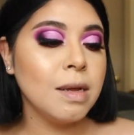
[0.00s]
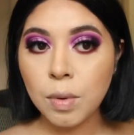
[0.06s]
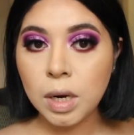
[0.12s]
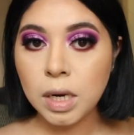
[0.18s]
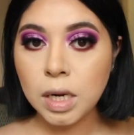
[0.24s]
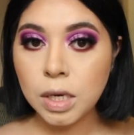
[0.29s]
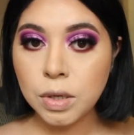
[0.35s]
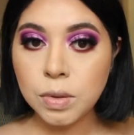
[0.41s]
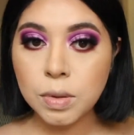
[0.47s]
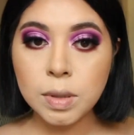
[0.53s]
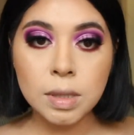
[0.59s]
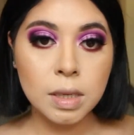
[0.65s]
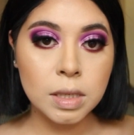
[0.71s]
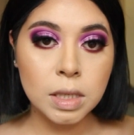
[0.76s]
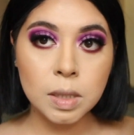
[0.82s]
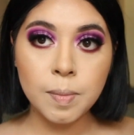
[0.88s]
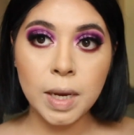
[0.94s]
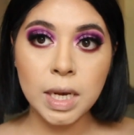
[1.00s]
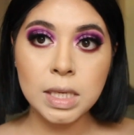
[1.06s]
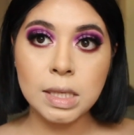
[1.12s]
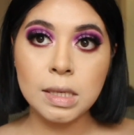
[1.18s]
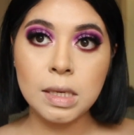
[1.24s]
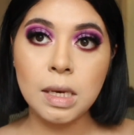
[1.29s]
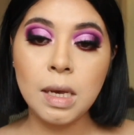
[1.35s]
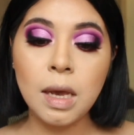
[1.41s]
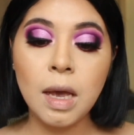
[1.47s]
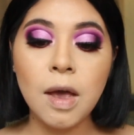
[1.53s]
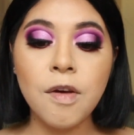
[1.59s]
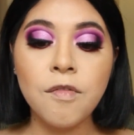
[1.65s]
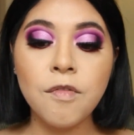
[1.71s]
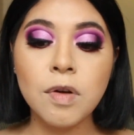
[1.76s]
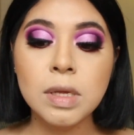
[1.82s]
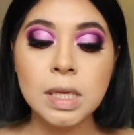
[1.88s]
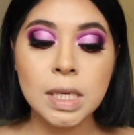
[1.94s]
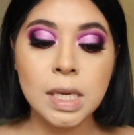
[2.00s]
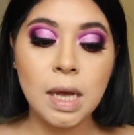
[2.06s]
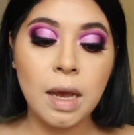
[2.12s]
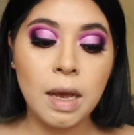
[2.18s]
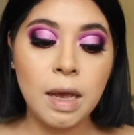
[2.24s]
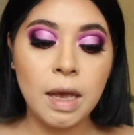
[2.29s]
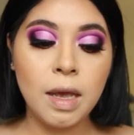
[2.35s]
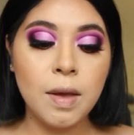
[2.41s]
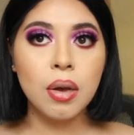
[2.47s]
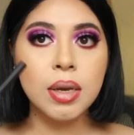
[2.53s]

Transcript: We're gonna use spicy for today.